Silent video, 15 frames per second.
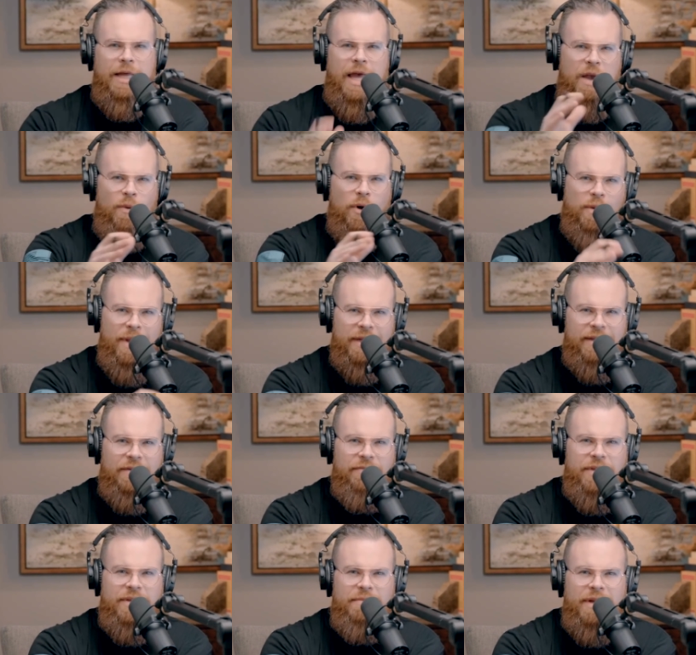Hey, welcome back
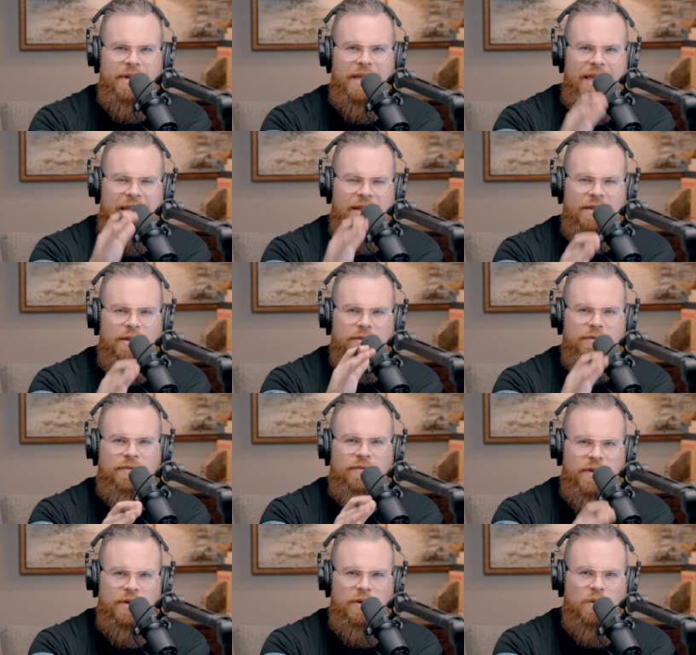to Everything Money. In this
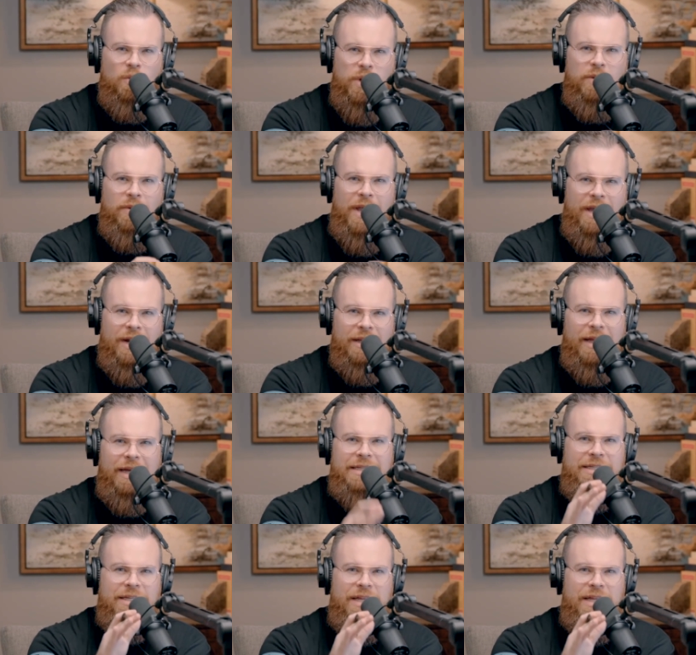video, we will analyze